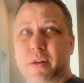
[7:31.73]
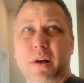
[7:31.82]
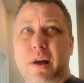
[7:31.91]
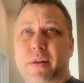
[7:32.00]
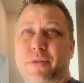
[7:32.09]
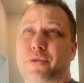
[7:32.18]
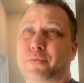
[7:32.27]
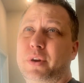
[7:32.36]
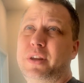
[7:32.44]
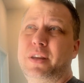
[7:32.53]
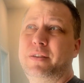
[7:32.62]
uh,
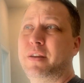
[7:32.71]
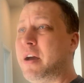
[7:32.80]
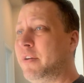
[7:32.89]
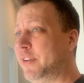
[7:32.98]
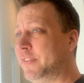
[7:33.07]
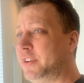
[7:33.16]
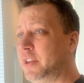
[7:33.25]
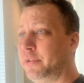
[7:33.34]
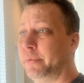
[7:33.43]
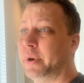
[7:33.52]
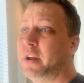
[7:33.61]

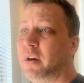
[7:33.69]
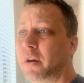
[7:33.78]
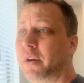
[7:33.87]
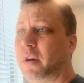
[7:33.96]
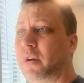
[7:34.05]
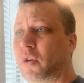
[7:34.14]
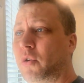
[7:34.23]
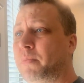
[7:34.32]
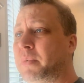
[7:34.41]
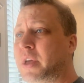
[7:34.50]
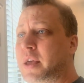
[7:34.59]
353 on our home,